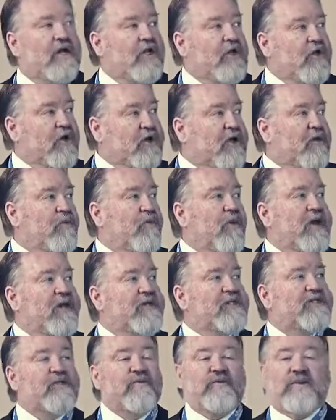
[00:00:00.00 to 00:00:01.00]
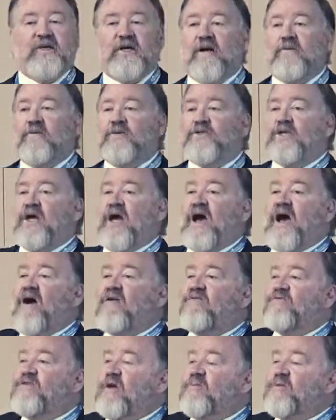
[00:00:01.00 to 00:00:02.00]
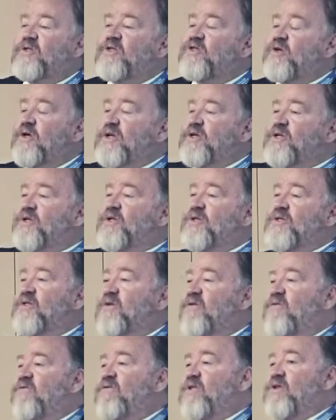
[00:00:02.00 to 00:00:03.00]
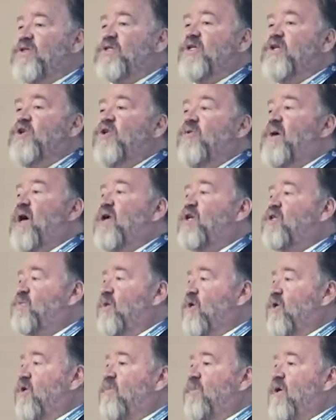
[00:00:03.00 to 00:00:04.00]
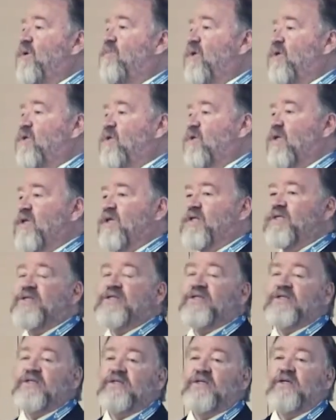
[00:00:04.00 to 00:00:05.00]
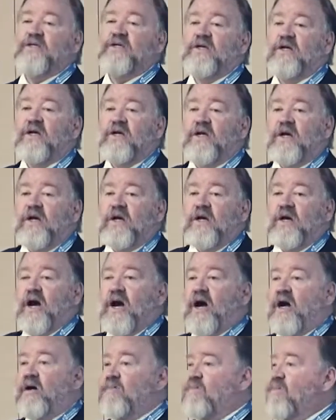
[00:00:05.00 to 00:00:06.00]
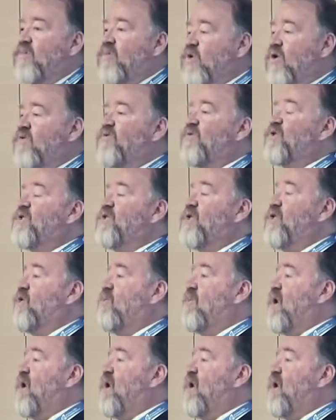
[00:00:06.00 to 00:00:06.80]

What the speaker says: Look at ways to be able to have demonstrations of the senior management commitment to this. Look for senior